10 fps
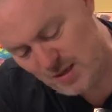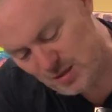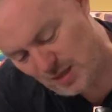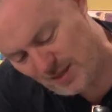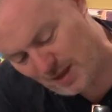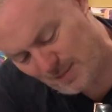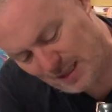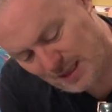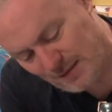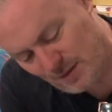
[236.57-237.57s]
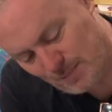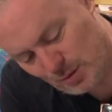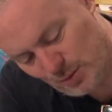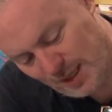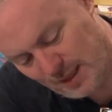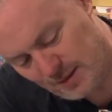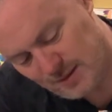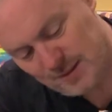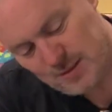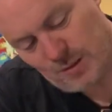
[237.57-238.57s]
So I think I'm going to leave the balloon in,
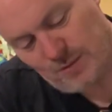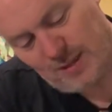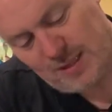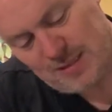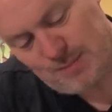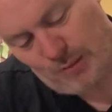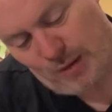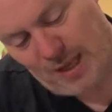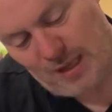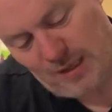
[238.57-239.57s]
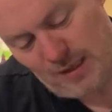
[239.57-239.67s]
sort of like his brain.